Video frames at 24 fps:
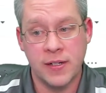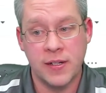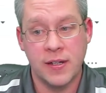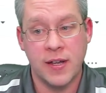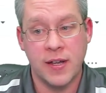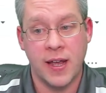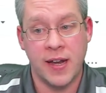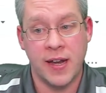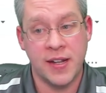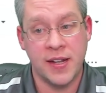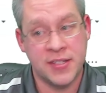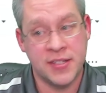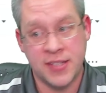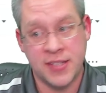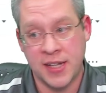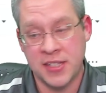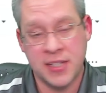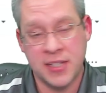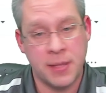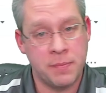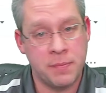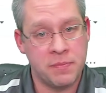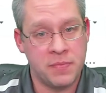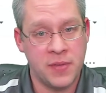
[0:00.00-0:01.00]
And it sets
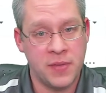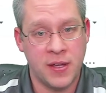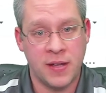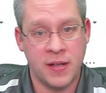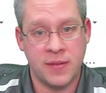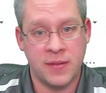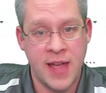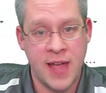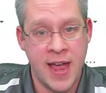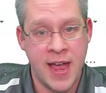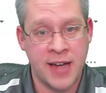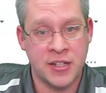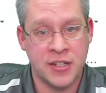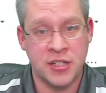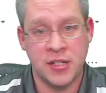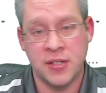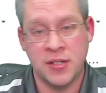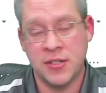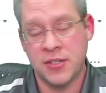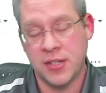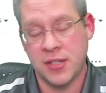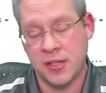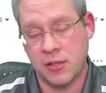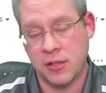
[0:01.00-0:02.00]
up the
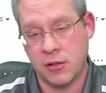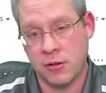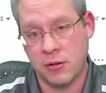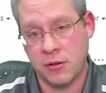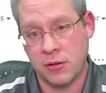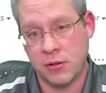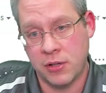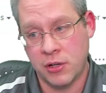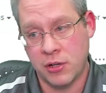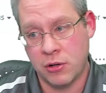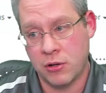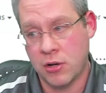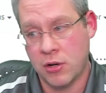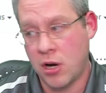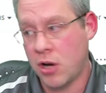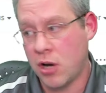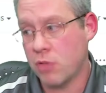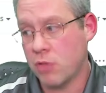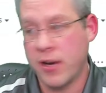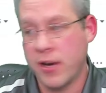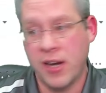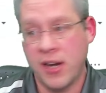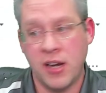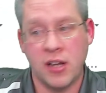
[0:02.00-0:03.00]
actions, and you're all
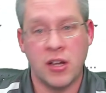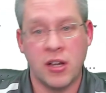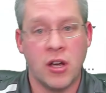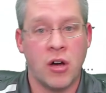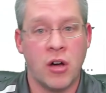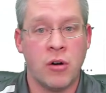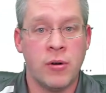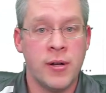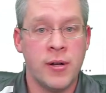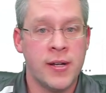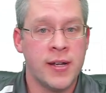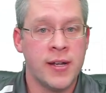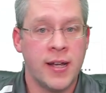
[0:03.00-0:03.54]
ready to go.